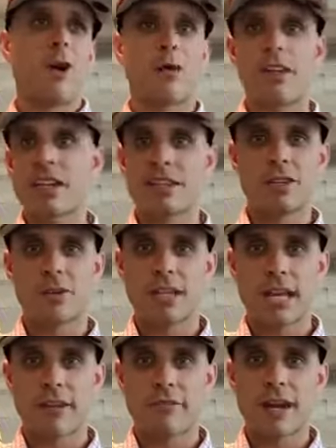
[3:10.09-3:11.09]
Or they just
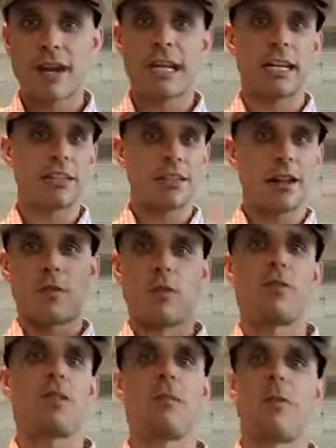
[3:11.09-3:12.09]
don't get it right and it's all
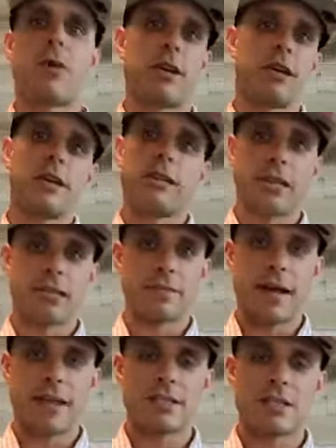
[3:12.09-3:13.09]
over the board and it's a
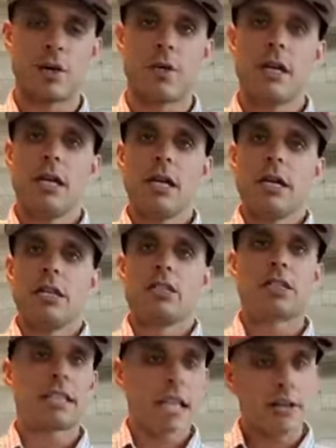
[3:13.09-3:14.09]
mess. So
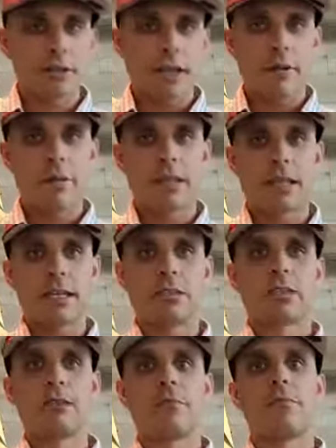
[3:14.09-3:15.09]
just take your time with
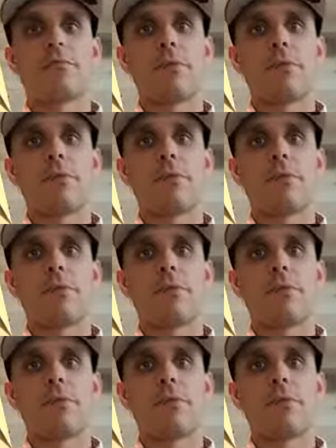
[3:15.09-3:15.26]
it.